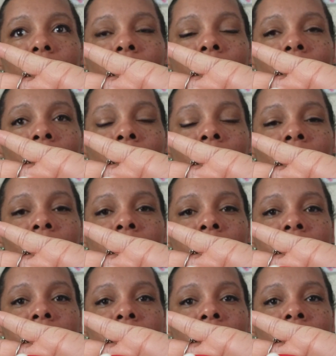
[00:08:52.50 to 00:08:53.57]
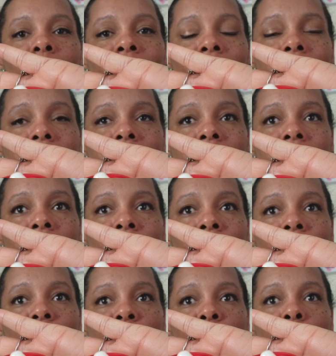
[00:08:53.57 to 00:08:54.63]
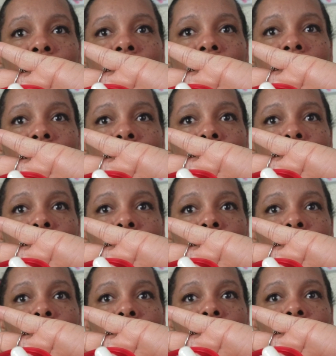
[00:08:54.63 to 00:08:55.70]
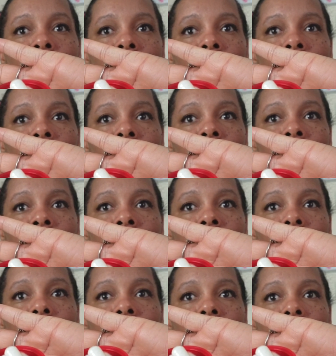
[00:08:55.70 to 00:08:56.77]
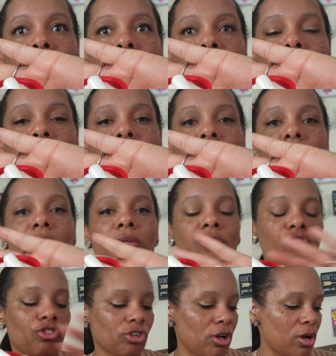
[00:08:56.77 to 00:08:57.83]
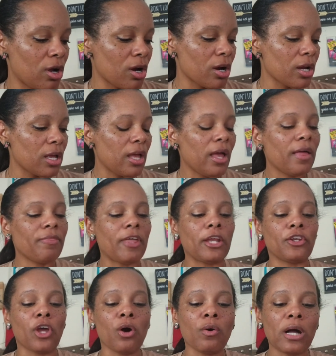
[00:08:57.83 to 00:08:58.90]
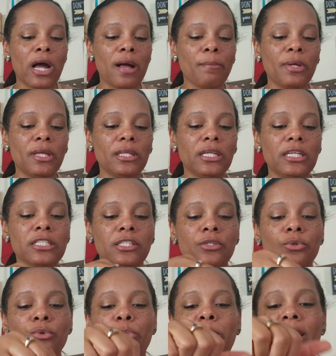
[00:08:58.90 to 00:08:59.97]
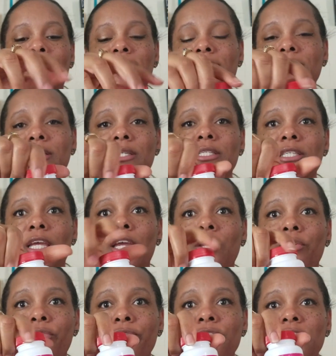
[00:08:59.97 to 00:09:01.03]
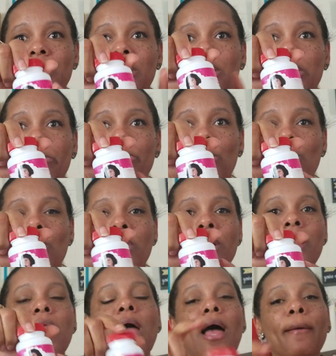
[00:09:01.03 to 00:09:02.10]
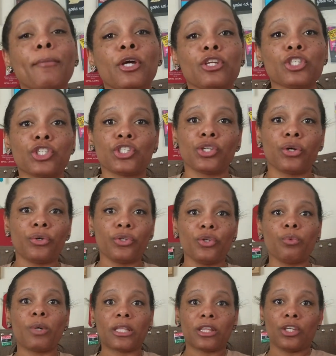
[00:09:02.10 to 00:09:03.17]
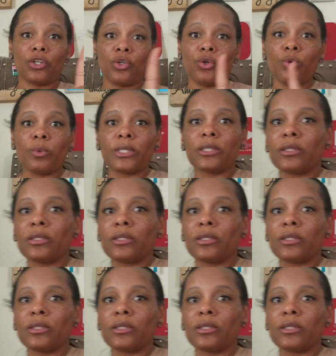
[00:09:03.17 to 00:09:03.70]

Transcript: And like I said, there are 20 to a jar. They don't come in these little plastic containers anymore. I'm going to show you what the new one